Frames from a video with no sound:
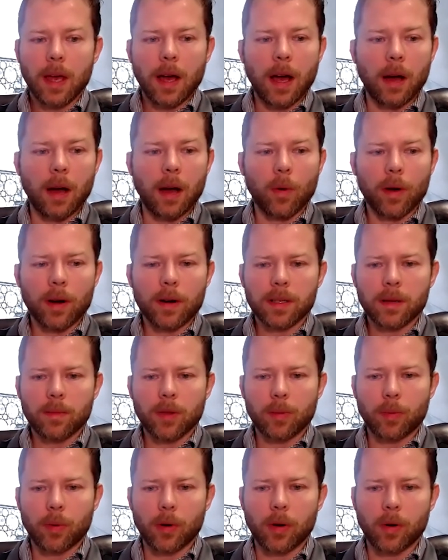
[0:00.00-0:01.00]
Uh, what are some
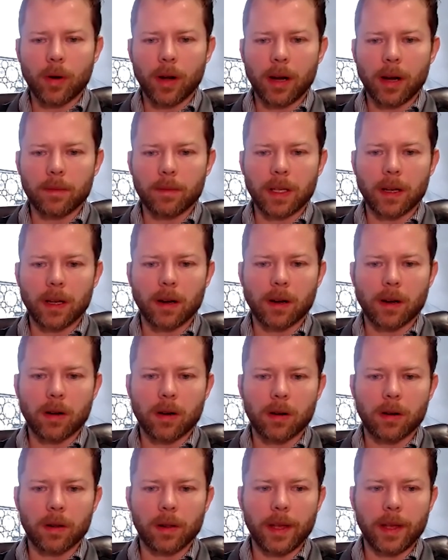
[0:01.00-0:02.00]
of the programs that you're
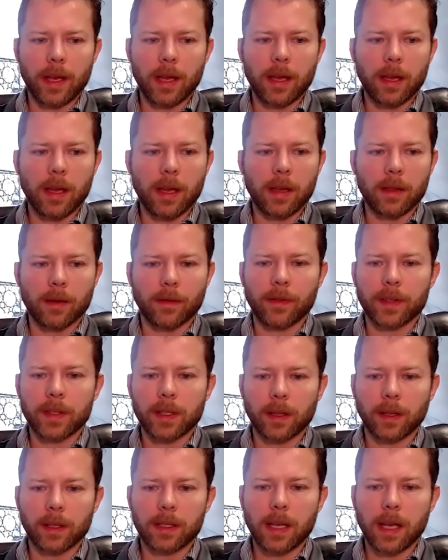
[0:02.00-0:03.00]
currently either
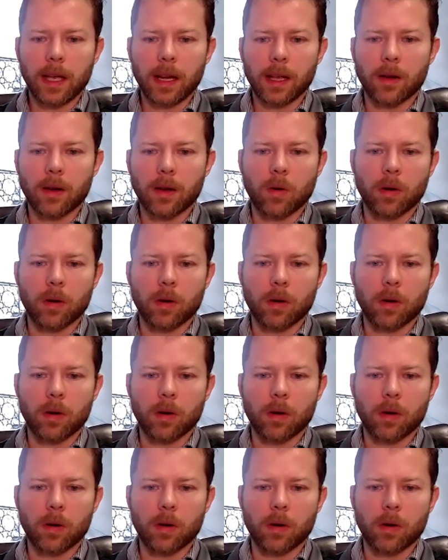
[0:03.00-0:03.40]
facilitating